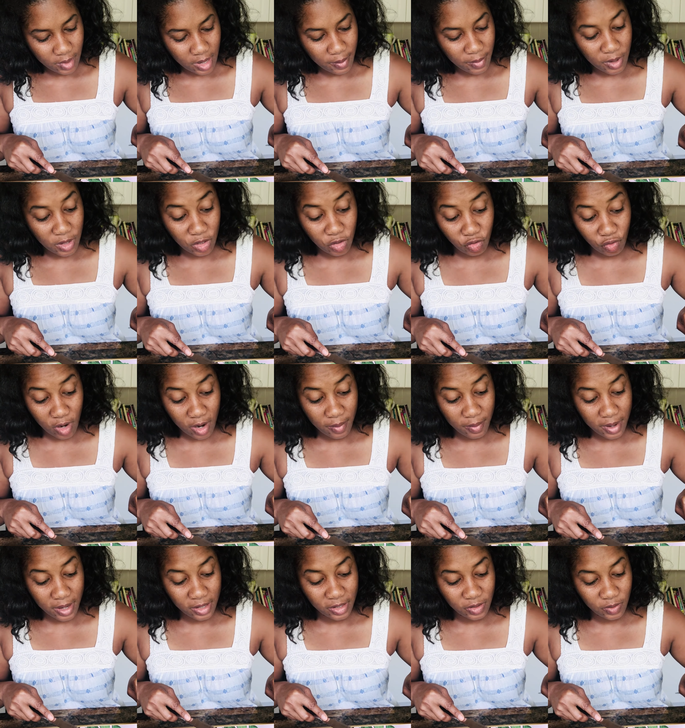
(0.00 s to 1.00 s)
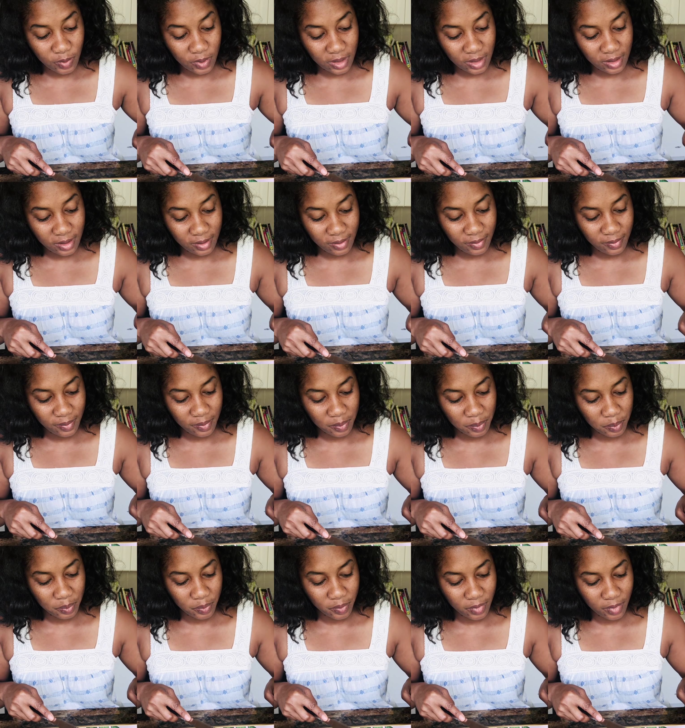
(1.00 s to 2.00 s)
I'm gonna try mine with
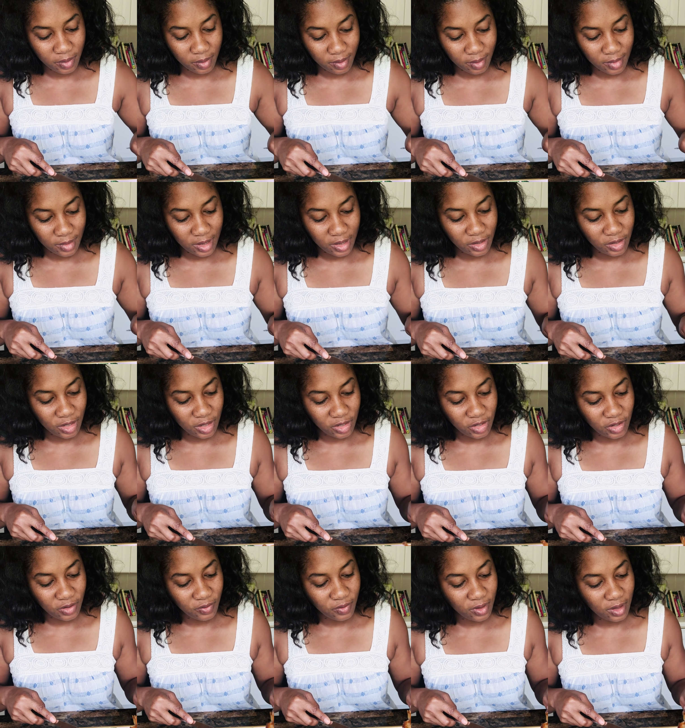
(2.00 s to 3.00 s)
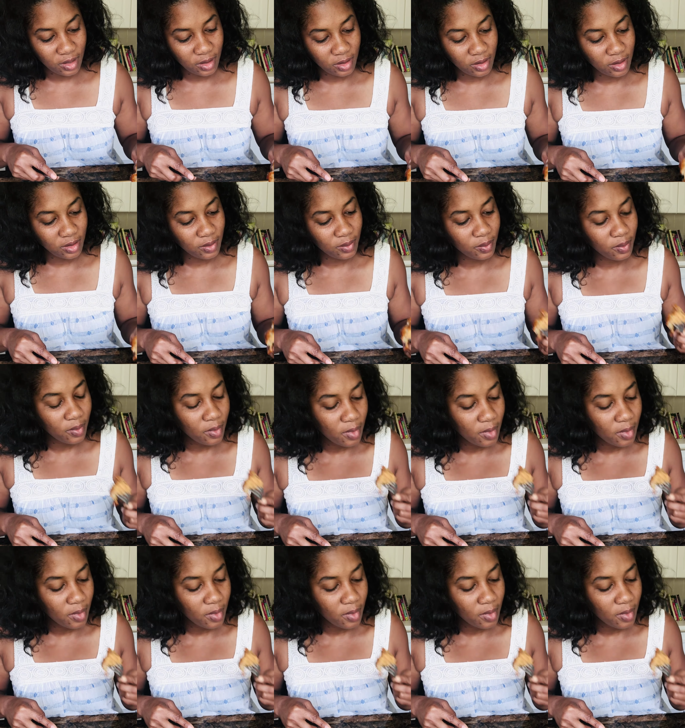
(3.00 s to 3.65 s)
a touch of this.